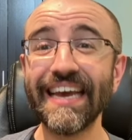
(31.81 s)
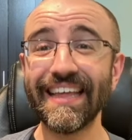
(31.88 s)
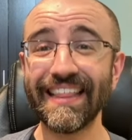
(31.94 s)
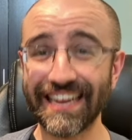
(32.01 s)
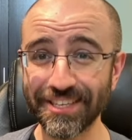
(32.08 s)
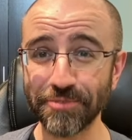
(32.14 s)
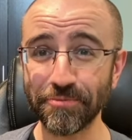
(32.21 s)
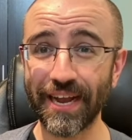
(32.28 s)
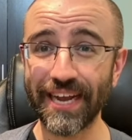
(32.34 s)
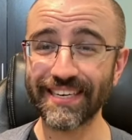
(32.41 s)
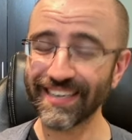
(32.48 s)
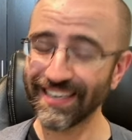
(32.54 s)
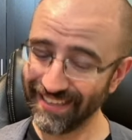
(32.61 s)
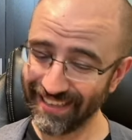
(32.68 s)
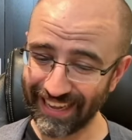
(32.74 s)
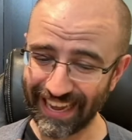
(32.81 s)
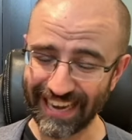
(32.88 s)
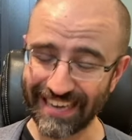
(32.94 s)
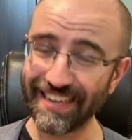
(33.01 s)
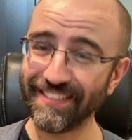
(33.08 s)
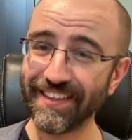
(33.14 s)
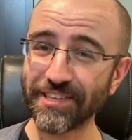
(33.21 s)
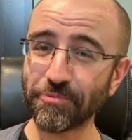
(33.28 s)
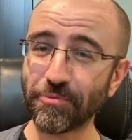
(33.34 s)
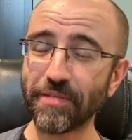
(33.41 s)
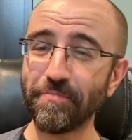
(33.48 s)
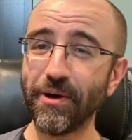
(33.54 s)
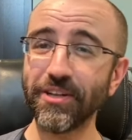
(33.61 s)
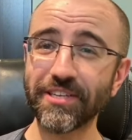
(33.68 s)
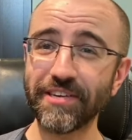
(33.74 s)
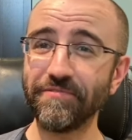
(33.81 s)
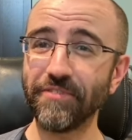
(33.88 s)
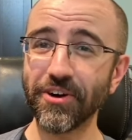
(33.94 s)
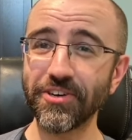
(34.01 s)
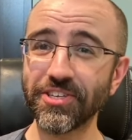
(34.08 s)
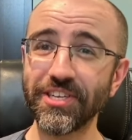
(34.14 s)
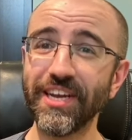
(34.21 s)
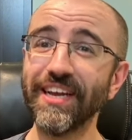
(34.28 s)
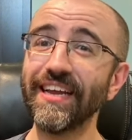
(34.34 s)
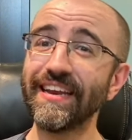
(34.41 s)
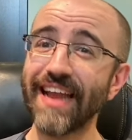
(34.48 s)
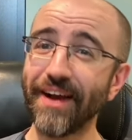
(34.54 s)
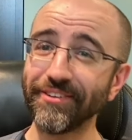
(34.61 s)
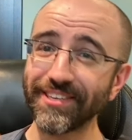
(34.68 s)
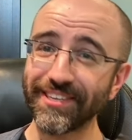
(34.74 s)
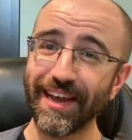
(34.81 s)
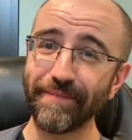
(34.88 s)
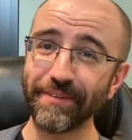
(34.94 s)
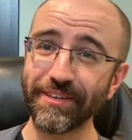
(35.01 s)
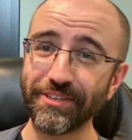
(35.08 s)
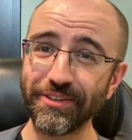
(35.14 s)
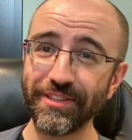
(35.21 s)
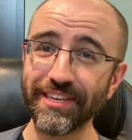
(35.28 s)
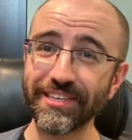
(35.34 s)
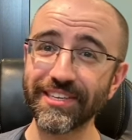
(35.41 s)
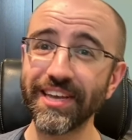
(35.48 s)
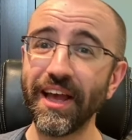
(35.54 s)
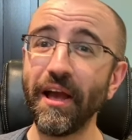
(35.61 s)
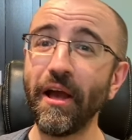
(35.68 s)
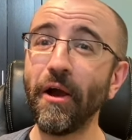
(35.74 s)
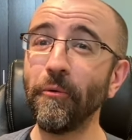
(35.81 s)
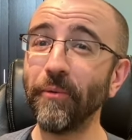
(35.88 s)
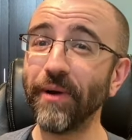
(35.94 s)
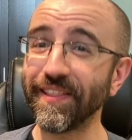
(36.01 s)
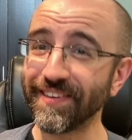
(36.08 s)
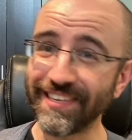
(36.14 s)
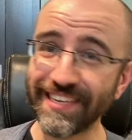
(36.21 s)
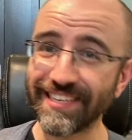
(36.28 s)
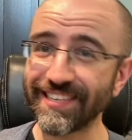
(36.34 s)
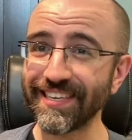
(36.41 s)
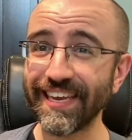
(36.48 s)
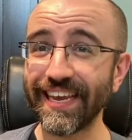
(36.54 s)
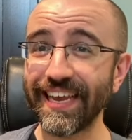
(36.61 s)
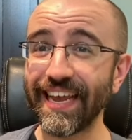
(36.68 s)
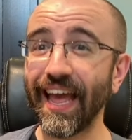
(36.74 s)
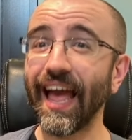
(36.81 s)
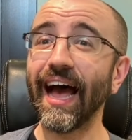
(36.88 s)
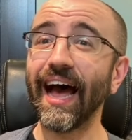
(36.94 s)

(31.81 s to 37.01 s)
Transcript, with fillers: That's right. I did this with Multiverse. Now it's time to do this with D C.